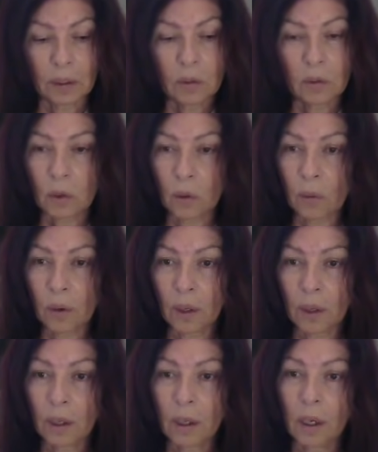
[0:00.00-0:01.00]
So
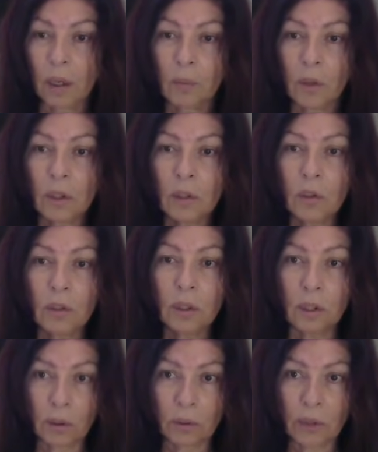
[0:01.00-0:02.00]
I wanted you
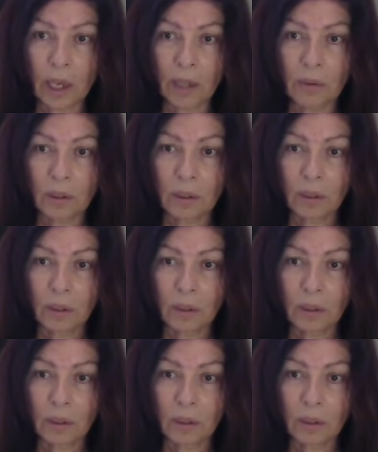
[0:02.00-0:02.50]
to know that,